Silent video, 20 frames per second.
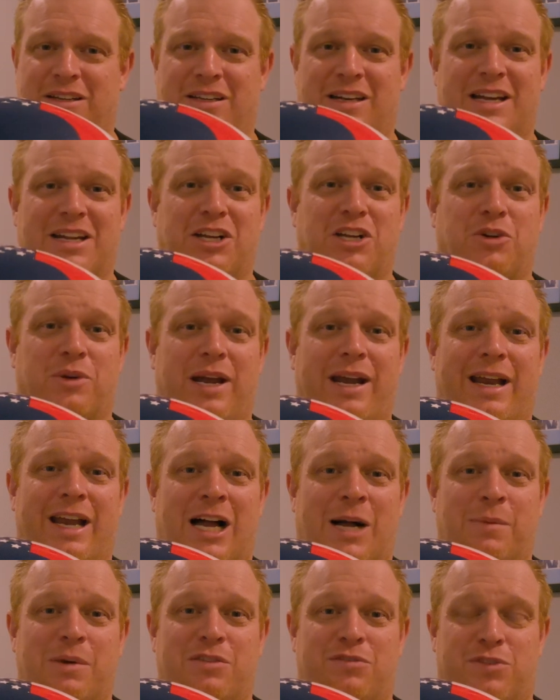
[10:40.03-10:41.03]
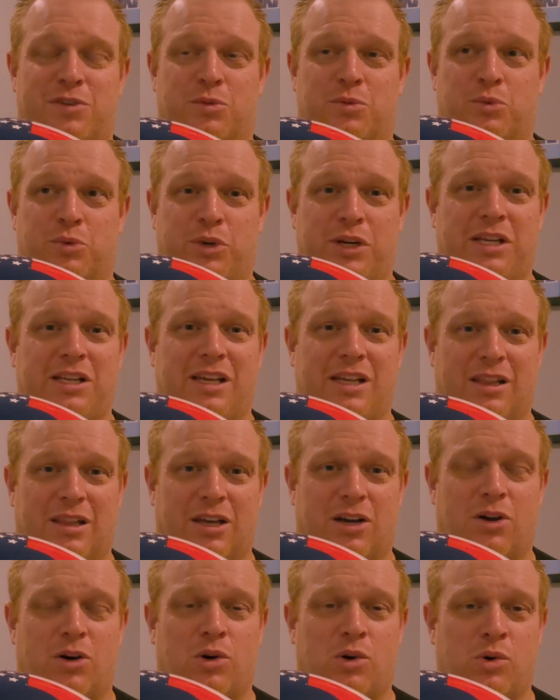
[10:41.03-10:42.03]
not a great helmet for really
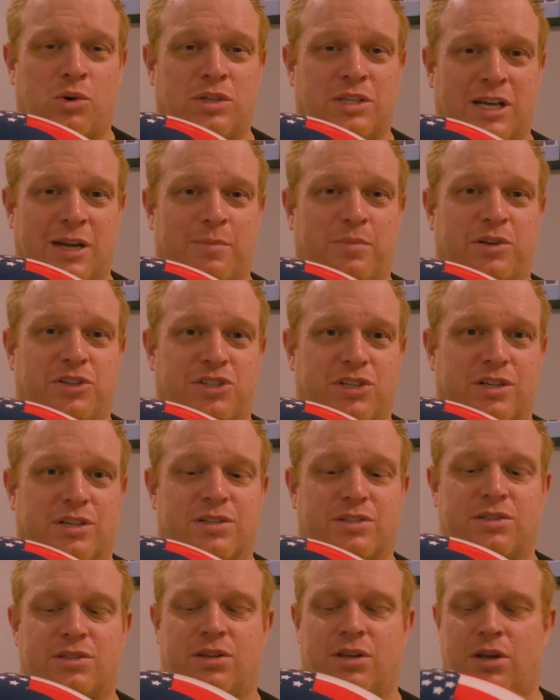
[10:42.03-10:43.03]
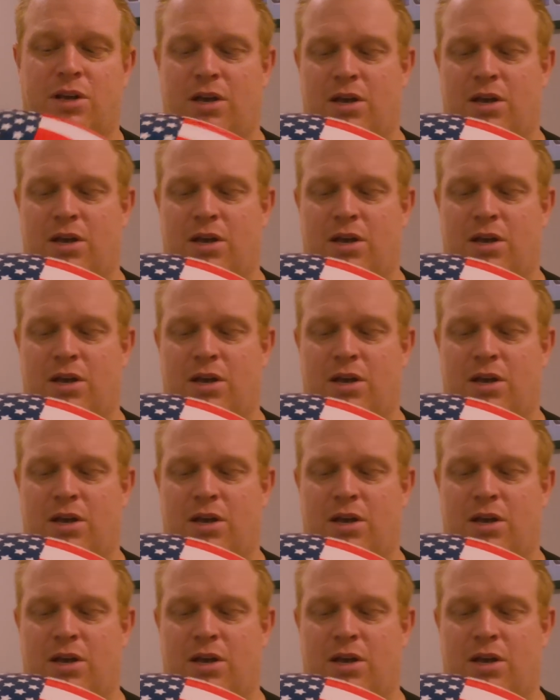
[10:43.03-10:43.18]
low temperatures,